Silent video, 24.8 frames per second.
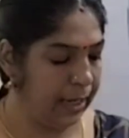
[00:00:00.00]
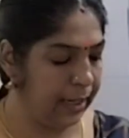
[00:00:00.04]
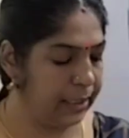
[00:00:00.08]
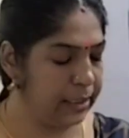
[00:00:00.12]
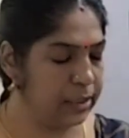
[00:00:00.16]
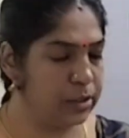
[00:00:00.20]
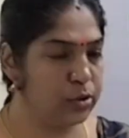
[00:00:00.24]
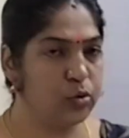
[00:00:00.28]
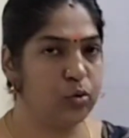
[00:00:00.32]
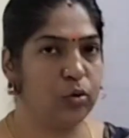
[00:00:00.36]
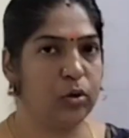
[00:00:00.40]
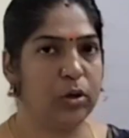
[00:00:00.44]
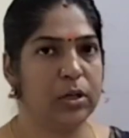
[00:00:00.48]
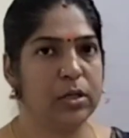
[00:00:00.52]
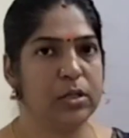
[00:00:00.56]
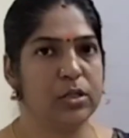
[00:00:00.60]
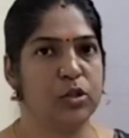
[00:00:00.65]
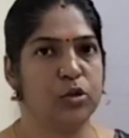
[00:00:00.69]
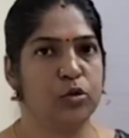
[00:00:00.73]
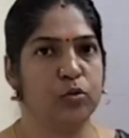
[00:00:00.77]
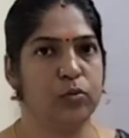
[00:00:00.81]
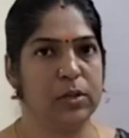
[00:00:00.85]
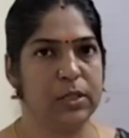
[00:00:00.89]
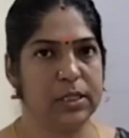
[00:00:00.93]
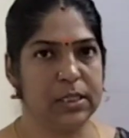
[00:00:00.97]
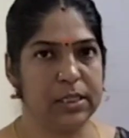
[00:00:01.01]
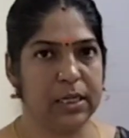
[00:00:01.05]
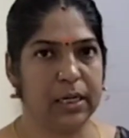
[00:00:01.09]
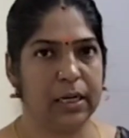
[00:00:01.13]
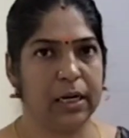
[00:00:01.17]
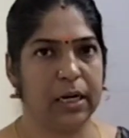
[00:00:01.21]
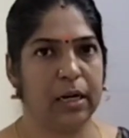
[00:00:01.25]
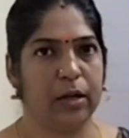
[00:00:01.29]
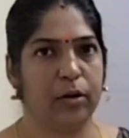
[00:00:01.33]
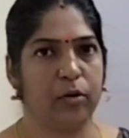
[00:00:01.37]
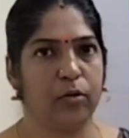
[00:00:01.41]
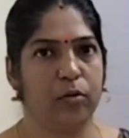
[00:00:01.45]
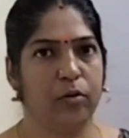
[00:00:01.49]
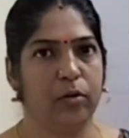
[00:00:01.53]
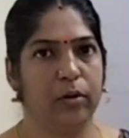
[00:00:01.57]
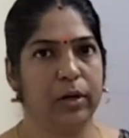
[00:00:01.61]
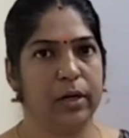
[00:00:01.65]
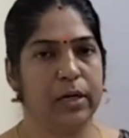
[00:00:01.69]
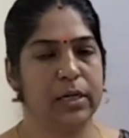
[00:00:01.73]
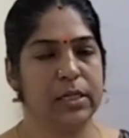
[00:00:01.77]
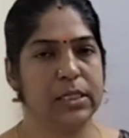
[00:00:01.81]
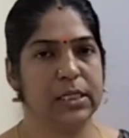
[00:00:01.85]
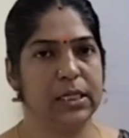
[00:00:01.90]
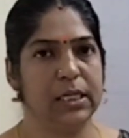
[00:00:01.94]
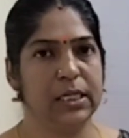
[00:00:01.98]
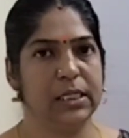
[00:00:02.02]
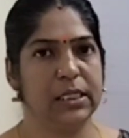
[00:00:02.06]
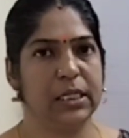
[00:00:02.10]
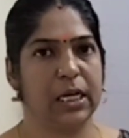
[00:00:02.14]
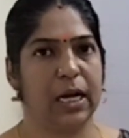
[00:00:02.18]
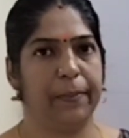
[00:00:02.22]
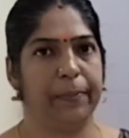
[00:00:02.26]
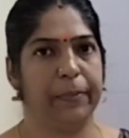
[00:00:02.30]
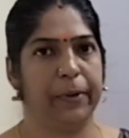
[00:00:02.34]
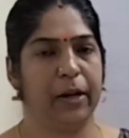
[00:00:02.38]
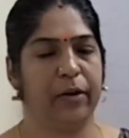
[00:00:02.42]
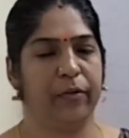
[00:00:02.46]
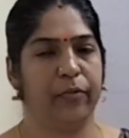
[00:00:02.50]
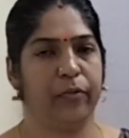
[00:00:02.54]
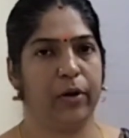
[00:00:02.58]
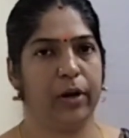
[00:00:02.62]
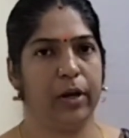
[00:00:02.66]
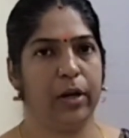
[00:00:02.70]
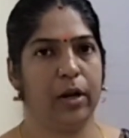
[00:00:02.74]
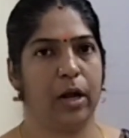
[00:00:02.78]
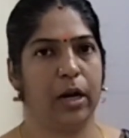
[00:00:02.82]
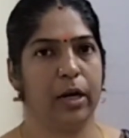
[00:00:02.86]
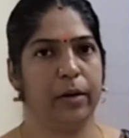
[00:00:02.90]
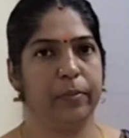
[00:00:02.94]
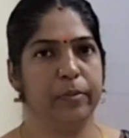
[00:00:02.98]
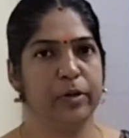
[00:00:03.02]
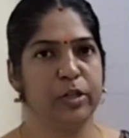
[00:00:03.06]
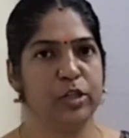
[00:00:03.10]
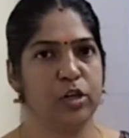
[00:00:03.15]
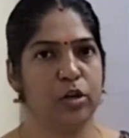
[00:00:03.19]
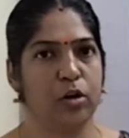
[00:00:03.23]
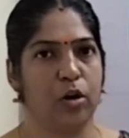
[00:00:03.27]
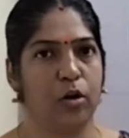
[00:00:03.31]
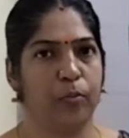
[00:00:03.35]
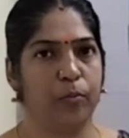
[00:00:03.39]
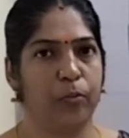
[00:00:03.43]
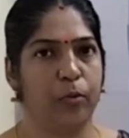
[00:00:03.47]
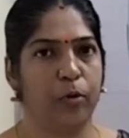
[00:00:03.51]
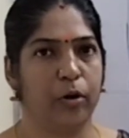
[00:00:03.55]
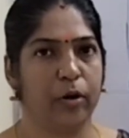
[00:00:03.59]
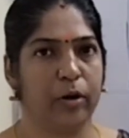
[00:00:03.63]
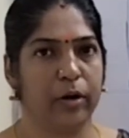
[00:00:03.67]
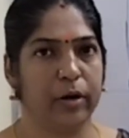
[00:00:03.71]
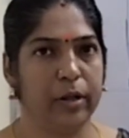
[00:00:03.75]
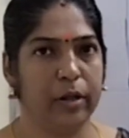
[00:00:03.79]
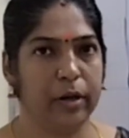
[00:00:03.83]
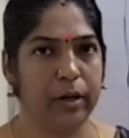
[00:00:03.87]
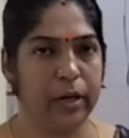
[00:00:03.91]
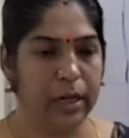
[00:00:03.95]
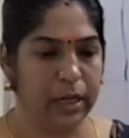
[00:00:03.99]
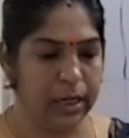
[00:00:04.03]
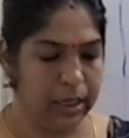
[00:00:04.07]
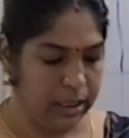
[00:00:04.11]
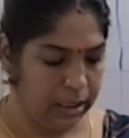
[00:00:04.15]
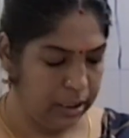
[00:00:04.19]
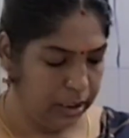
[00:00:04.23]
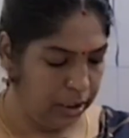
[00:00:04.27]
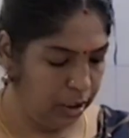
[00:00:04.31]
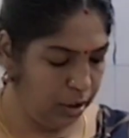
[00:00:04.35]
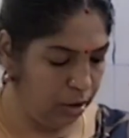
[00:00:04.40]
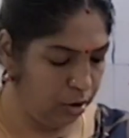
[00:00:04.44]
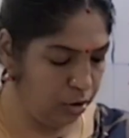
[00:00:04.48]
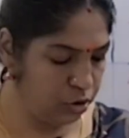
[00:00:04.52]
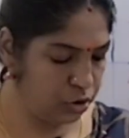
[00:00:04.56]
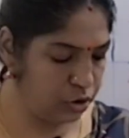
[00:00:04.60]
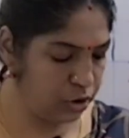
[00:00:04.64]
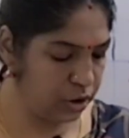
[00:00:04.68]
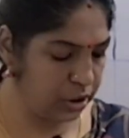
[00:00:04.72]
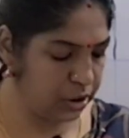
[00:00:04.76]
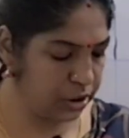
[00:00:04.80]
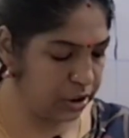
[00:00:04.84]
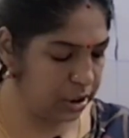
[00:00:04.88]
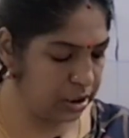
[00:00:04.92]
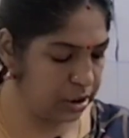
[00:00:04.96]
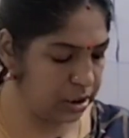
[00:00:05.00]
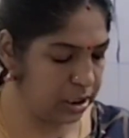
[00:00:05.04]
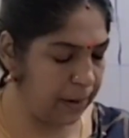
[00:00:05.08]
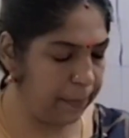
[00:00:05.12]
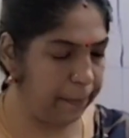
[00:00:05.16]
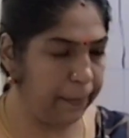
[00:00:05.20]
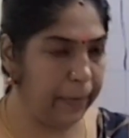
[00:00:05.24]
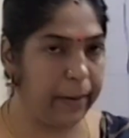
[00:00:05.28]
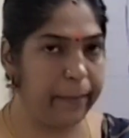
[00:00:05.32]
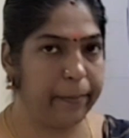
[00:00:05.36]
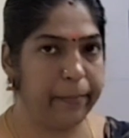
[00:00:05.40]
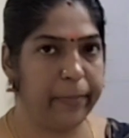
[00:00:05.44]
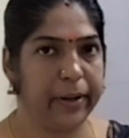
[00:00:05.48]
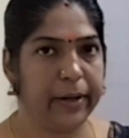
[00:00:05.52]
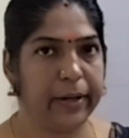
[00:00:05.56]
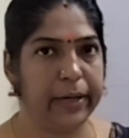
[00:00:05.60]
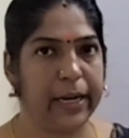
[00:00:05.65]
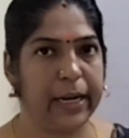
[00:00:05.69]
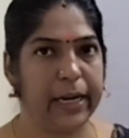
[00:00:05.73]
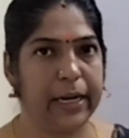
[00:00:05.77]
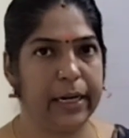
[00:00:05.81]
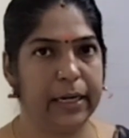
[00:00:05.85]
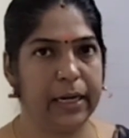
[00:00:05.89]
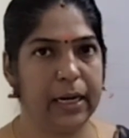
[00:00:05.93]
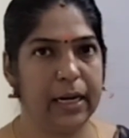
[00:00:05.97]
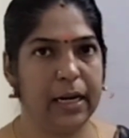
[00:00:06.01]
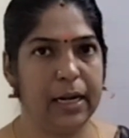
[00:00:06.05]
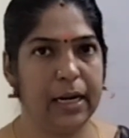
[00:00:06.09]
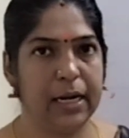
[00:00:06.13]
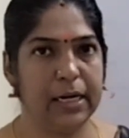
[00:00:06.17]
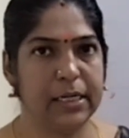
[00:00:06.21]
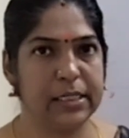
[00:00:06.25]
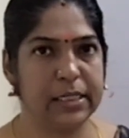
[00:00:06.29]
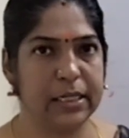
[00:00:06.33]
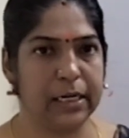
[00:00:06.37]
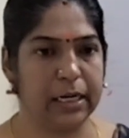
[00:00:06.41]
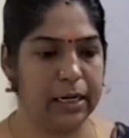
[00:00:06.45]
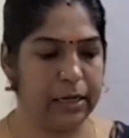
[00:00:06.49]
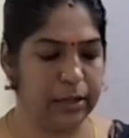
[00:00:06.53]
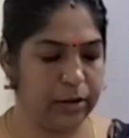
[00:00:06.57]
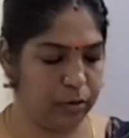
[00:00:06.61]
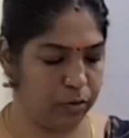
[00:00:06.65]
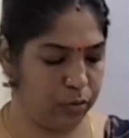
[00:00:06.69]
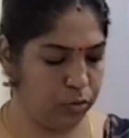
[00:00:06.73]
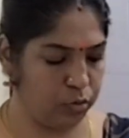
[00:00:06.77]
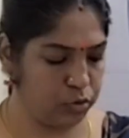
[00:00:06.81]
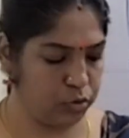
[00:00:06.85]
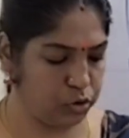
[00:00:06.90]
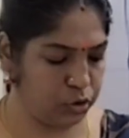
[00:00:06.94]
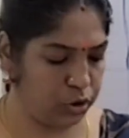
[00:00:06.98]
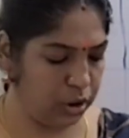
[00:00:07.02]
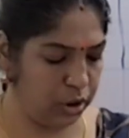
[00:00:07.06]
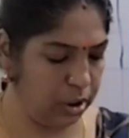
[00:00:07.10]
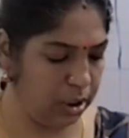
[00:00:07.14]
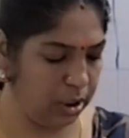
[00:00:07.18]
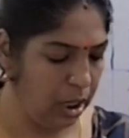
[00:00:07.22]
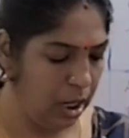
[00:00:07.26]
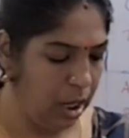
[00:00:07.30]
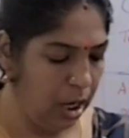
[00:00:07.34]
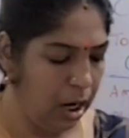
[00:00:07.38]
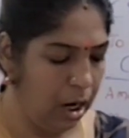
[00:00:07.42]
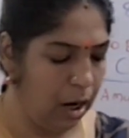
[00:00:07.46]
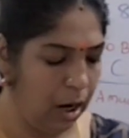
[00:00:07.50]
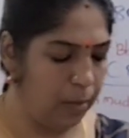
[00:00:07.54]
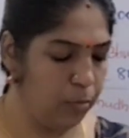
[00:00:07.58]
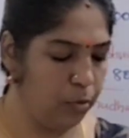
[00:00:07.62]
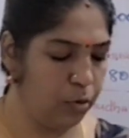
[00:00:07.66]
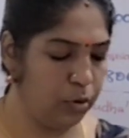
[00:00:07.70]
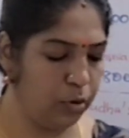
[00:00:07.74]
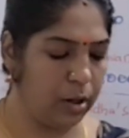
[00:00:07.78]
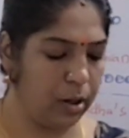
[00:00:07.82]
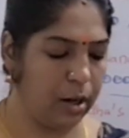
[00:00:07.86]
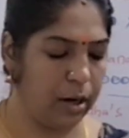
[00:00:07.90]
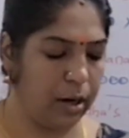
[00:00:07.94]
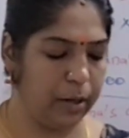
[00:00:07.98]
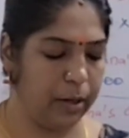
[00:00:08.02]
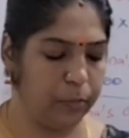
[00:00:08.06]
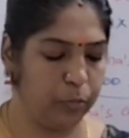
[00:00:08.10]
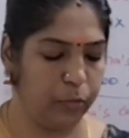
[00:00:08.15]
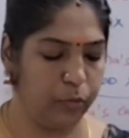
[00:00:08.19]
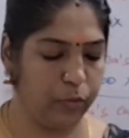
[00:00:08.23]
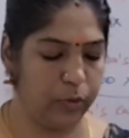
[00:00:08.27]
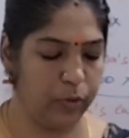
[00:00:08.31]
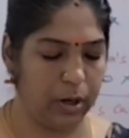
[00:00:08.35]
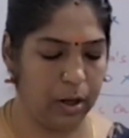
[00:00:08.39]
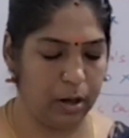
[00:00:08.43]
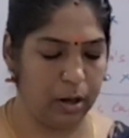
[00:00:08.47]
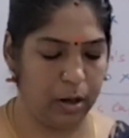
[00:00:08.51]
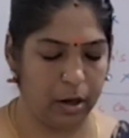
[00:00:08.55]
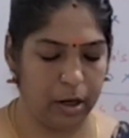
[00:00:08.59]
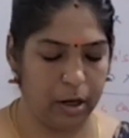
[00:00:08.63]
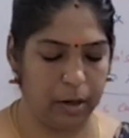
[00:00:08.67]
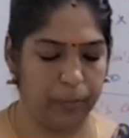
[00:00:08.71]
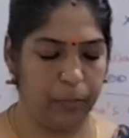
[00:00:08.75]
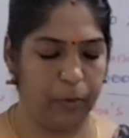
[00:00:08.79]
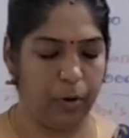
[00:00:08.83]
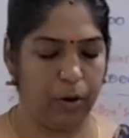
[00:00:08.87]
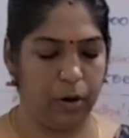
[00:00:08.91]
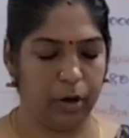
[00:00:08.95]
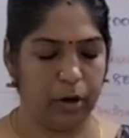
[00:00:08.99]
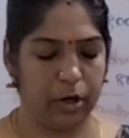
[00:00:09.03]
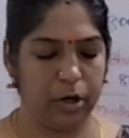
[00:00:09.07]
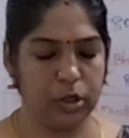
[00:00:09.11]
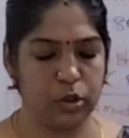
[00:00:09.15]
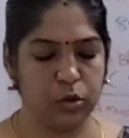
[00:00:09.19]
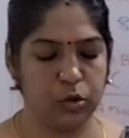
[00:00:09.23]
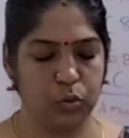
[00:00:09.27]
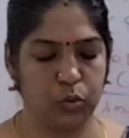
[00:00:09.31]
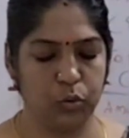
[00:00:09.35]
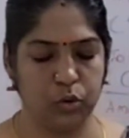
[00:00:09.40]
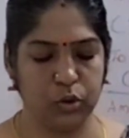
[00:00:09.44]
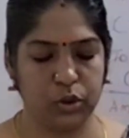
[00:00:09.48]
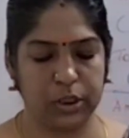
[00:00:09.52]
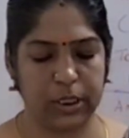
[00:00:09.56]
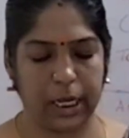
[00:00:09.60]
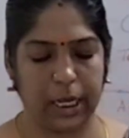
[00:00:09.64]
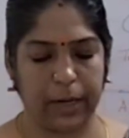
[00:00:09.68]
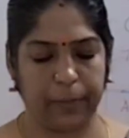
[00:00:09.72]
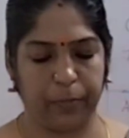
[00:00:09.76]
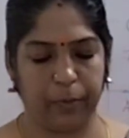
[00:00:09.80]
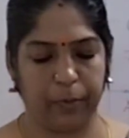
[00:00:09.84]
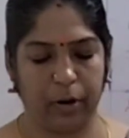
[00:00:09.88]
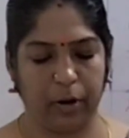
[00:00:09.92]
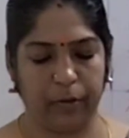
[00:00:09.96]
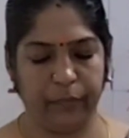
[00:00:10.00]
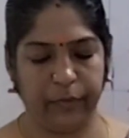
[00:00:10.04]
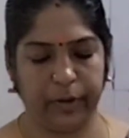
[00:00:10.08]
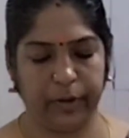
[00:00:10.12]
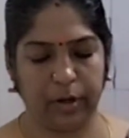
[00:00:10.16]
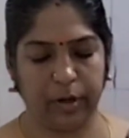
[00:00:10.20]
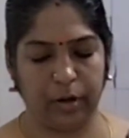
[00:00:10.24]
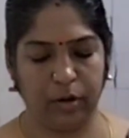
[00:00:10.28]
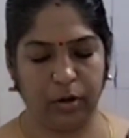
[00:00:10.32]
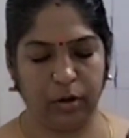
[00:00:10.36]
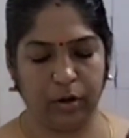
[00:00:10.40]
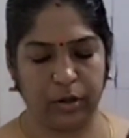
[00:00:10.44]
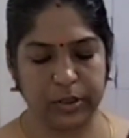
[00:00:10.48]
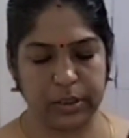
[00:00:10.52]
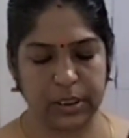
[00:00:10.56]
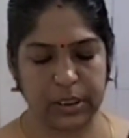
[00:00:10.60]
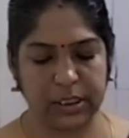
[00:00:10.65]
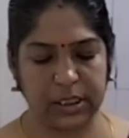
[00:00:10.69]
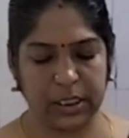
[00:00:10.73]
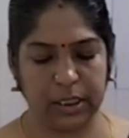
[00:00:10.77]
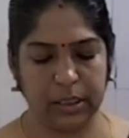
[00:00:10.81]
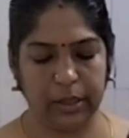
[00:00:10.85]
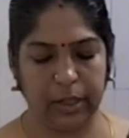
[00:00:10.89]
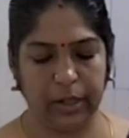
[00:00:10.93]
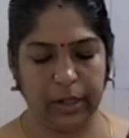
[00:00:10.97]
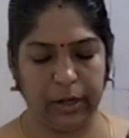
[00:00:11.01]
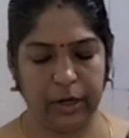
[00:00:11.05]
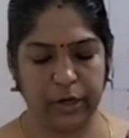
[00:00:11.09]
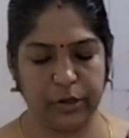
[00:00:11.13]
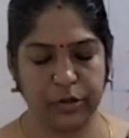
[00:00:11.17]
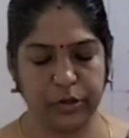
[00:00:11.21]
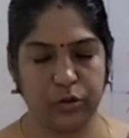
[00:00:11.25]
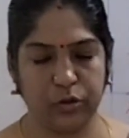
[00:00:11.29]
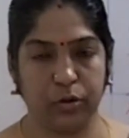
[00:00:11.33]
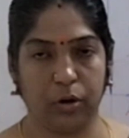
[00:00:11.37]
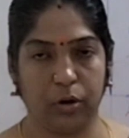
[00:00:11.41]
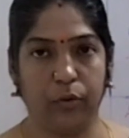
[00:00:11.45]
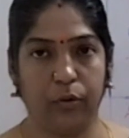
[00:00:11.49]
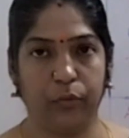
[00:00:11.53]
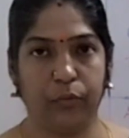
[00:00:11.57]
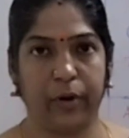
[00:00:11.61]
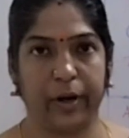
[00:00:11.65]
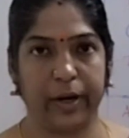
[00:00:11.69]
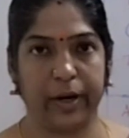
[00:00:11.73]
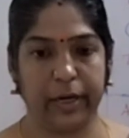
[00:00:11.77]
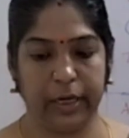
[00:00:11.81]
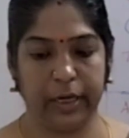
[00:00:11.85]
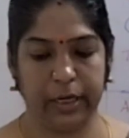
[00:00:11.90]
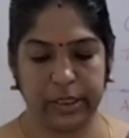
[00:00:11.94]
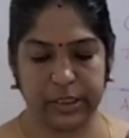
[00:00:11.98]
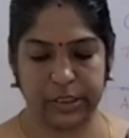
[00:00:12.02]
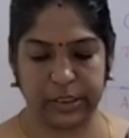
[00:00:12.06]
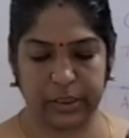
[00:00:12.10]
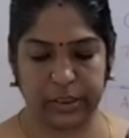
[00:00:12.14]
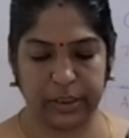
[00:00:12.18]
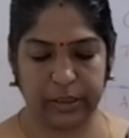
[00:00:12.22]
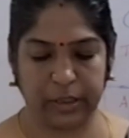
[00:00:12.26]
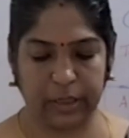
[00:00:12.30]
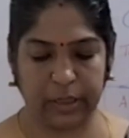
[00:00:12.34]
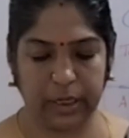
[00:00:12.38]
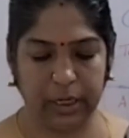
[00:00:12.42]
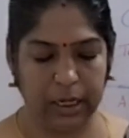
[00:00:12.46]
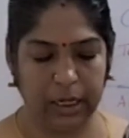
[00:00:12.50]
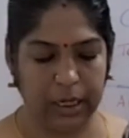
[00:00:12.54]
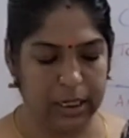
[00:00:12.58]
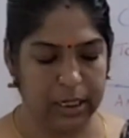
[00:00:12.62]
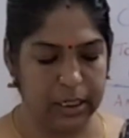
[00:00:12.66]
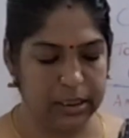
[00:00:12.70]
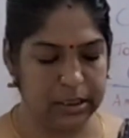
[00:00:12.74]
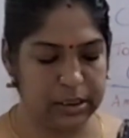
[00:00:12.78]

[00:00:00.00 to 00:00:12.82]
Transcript: Hi students, 12th Standard Accountancy, Chapter-5, Admission of Partner, Illustration, sum number 18. Let's read the question. Amunda and Bona are partners who share profit and losses in the ratio of 5:3.